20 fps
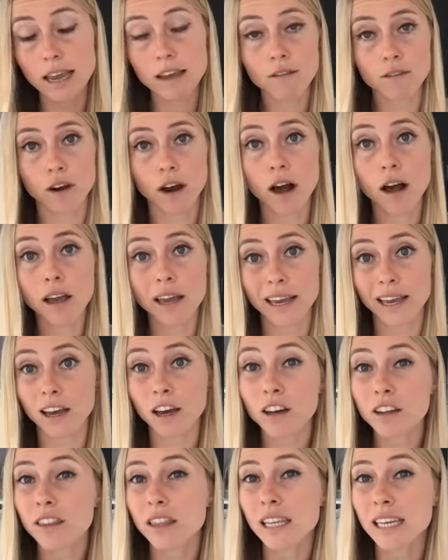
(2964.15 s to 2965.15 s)
If not, it
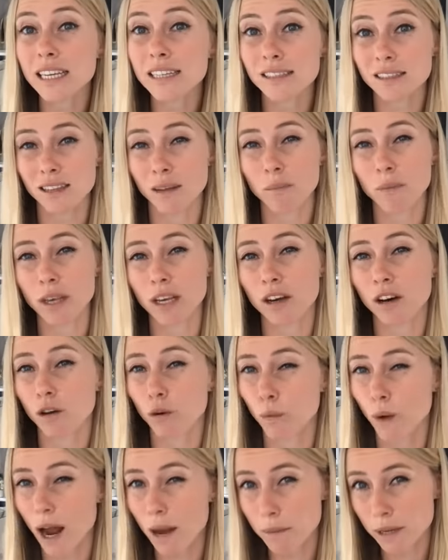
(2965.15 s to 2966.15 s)
could lead to something
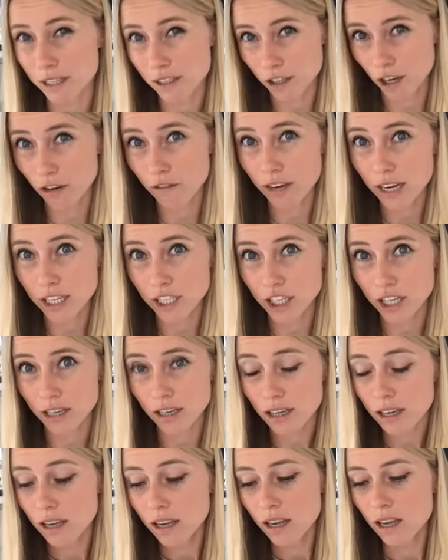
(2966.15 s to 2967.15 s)
called rabbit
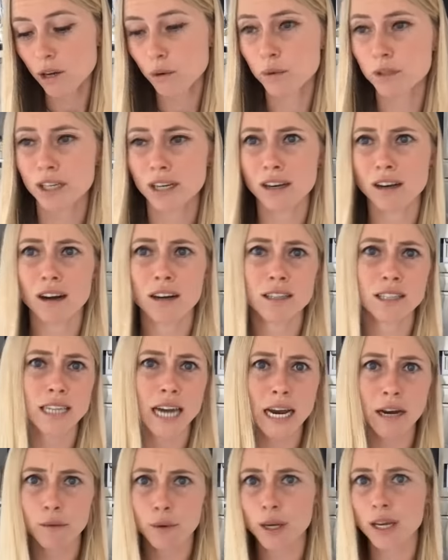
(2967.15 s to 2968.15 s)
starvation, which can cause
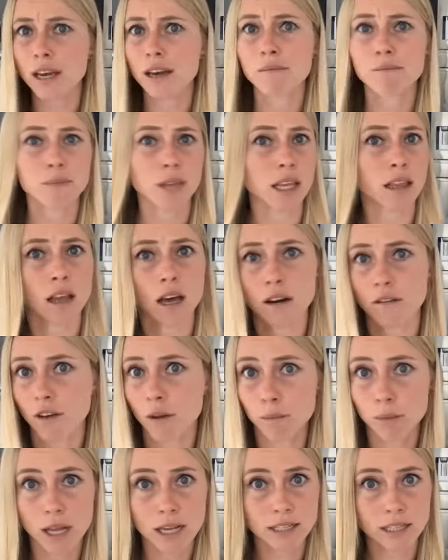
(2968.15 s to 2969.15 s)
diarrhea, a lot of
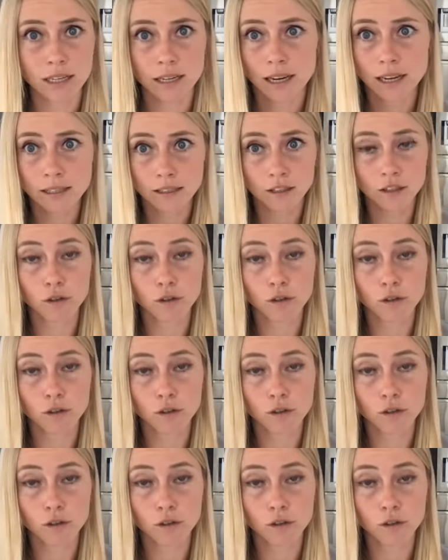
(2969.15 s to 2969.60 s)
unpleasantness.